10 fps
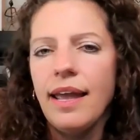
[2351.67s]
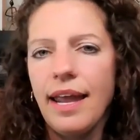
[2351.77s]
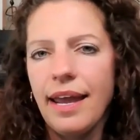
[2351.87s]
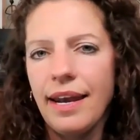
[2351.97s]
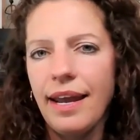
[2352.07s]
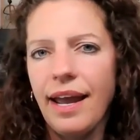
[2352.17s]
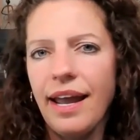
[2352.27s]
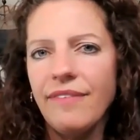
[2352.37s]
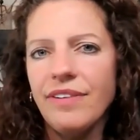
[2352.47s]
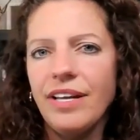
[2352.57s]
And
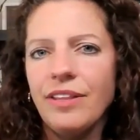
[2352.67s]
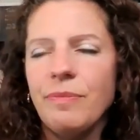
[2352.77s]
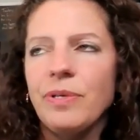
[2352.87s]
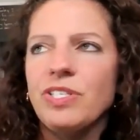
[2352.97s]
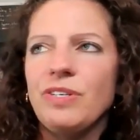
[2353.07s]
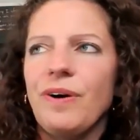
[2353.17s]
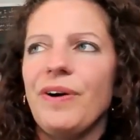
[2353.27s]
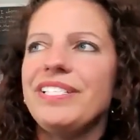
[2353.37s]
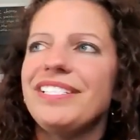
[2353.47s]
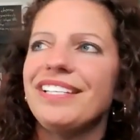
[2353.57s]
I have another person who
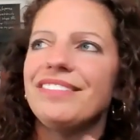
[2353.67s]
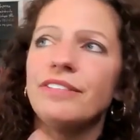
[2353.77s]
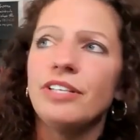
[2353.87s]
always says,